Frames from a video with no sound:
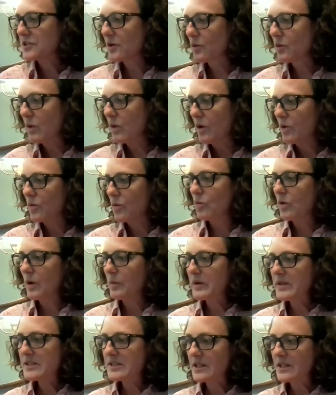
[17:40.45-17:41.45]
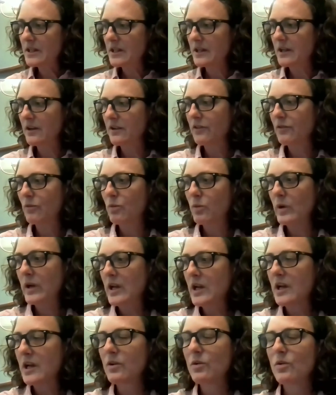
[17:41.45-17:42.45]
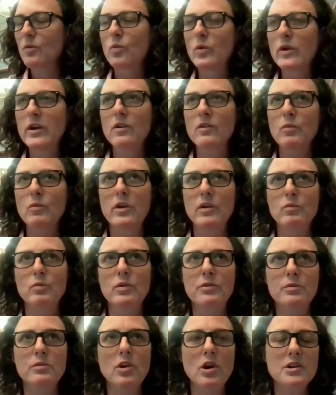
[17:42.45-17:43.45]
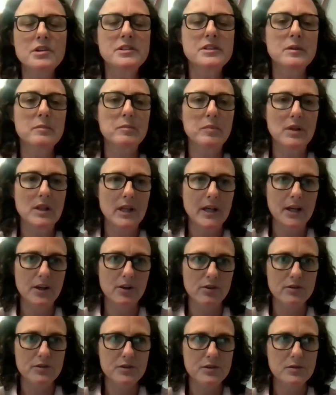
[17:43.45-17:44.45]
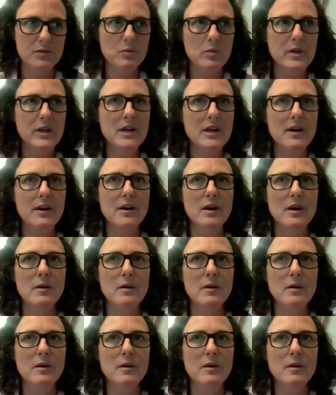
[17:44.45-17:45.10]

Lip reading: So what we did is we with regards to planners, we